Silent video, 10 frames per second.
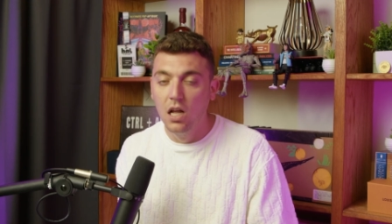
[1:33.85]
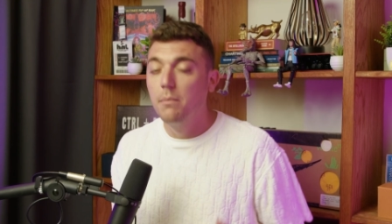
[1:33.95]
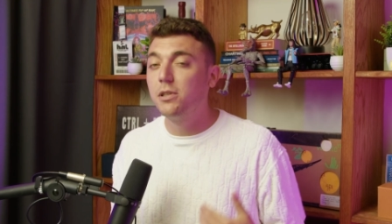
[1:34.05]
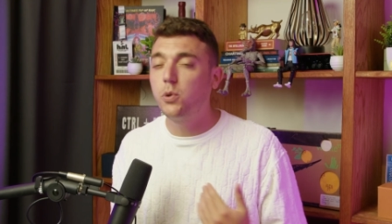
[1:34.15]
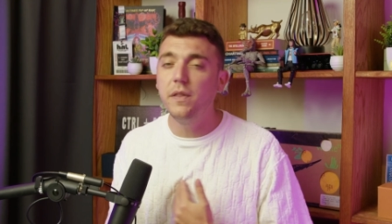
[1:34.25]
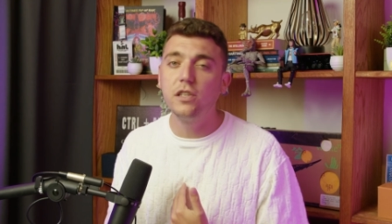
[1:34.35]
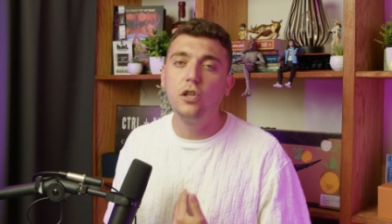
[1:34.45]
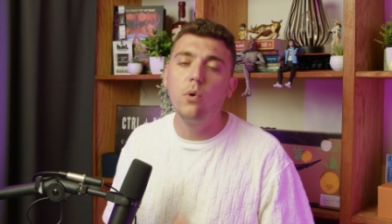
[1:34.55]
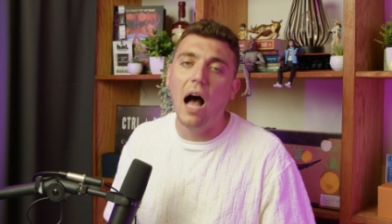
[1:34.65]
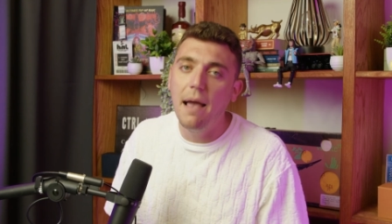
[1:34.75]
Between the
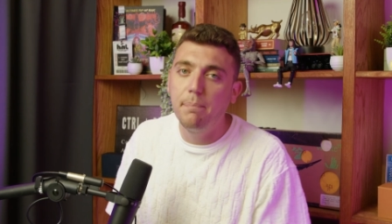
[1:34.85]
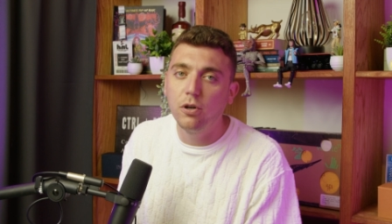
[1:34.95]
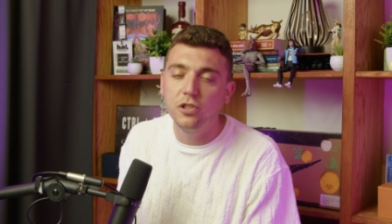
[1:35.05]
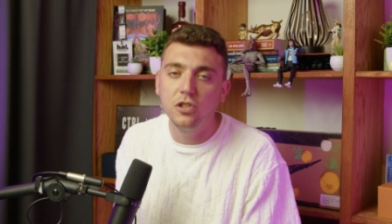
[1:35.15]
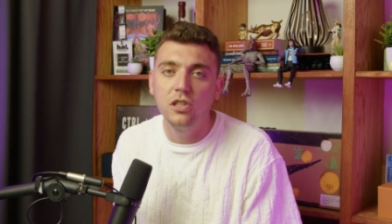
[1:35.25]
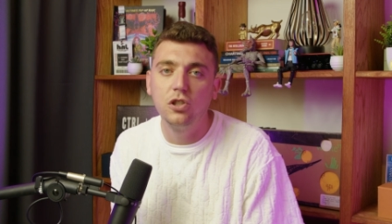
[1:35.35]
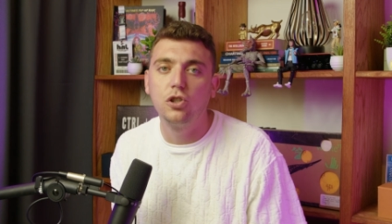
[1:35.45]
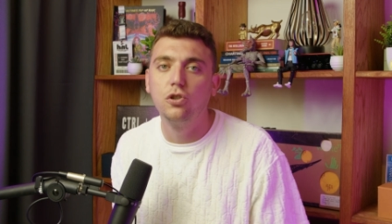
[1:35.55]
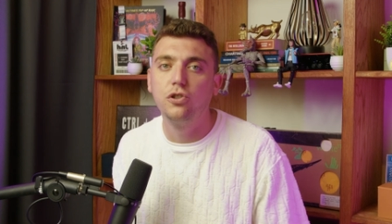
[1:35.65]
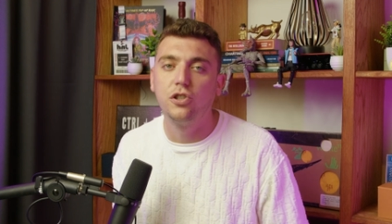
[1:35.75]
two, I personally
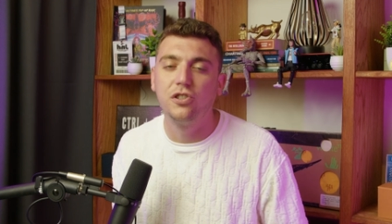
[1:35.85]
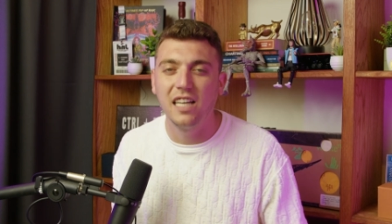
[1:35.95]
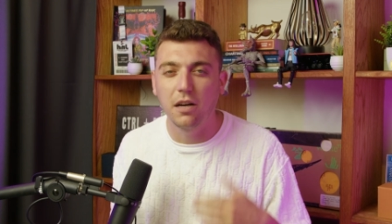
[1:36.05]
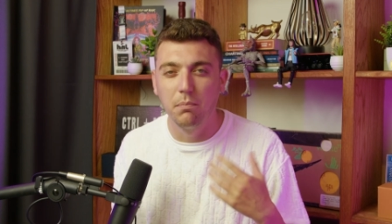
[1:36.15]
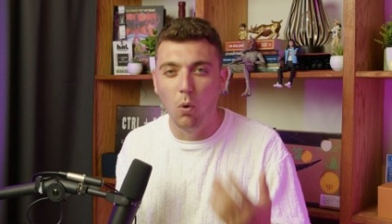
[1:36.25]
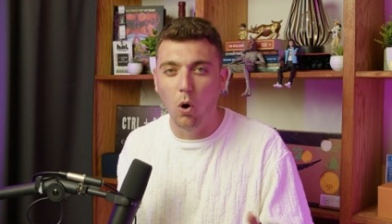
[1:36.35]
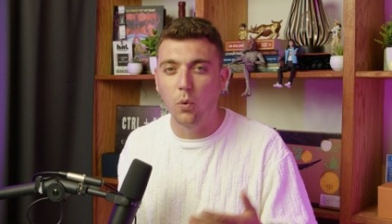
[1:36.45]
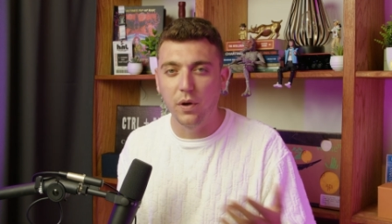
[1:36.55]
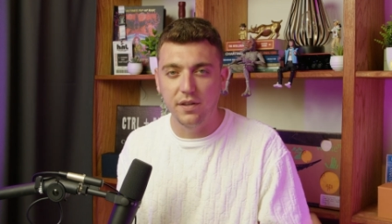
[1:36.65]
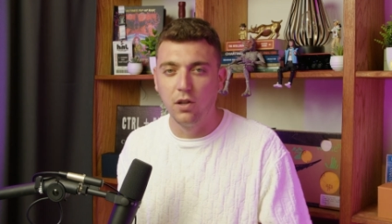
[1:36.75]
choose to stick more
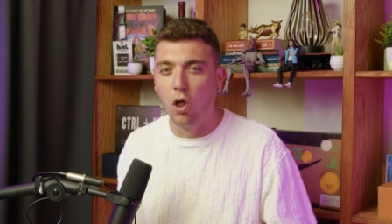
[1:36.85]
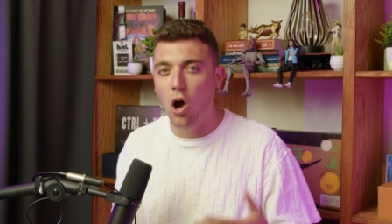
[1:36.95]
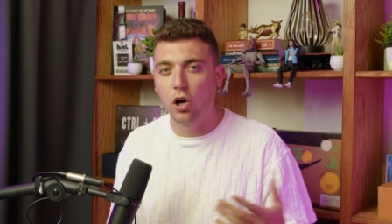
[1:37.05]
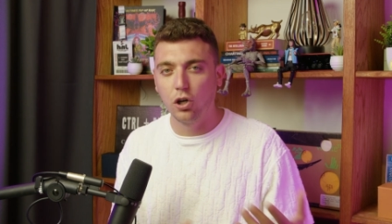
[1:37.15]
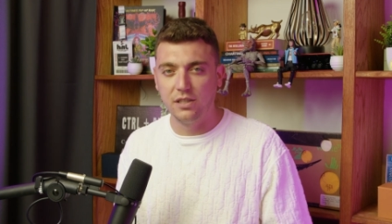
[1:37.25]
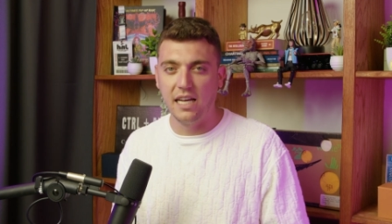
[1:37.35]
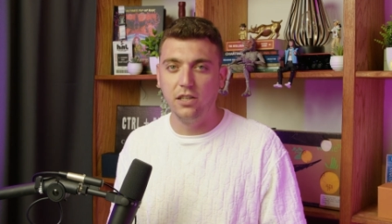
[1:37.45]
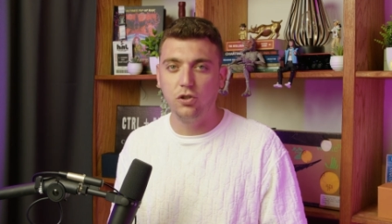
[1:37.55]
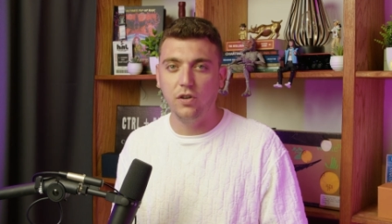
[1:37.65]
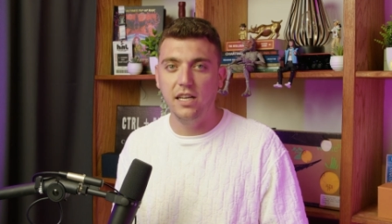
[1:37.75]
with longer day
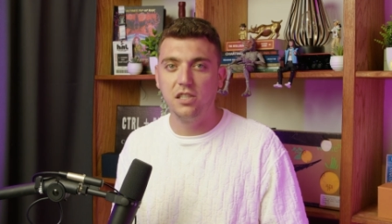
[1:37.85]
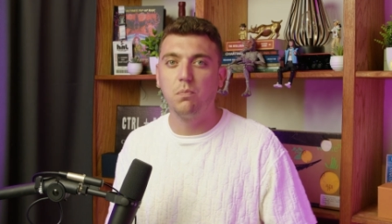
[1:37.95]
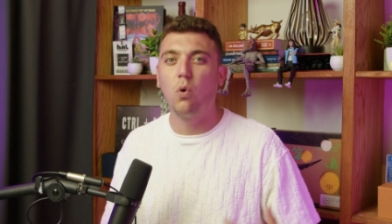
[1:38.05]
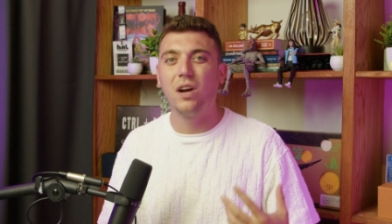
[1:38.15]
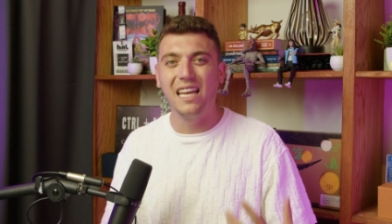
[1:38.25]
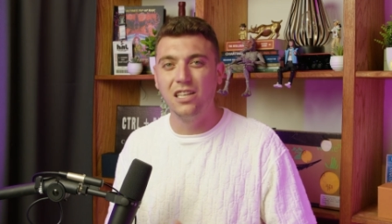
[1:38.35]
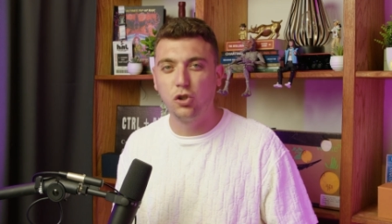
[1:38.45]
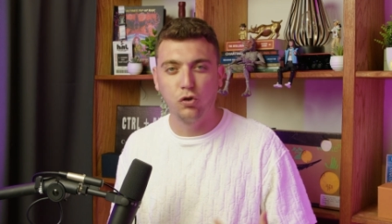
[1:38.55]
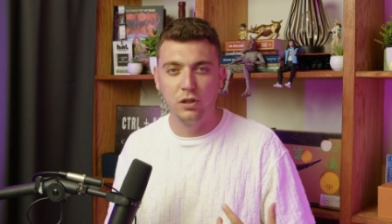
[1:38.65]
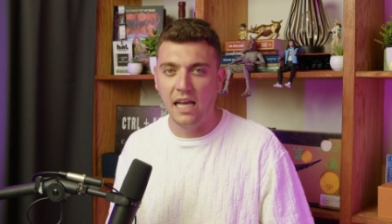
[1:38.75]
trades, more
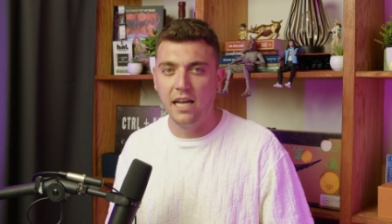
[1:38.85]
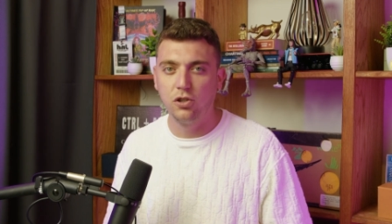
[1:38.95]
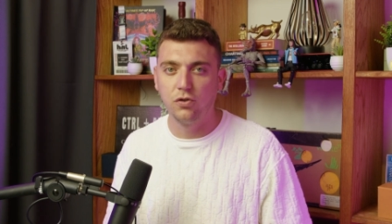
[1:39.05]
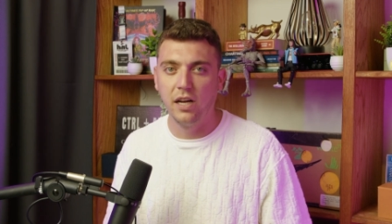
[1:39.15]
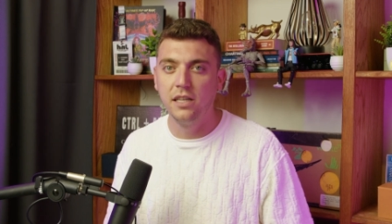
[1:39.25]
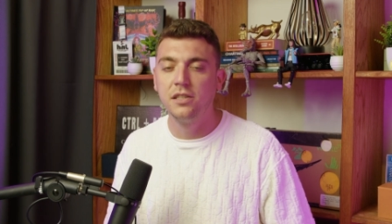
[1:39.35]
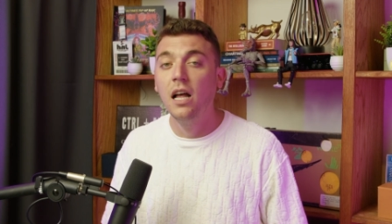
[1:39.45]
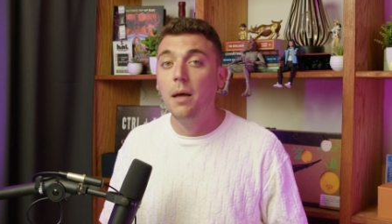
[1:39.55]
intraday trades,